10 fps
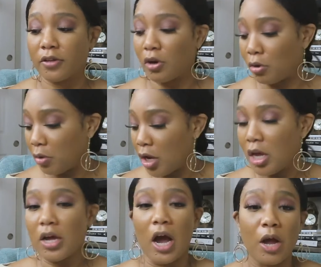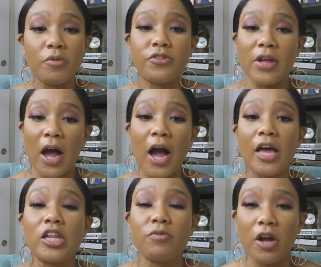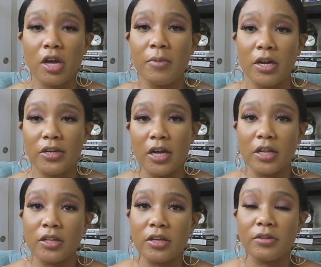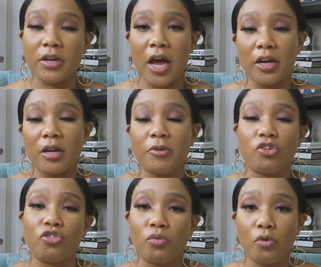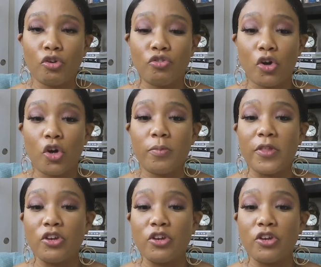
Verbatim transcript: So I would highly recommend getting these and adding them into your wardrobe.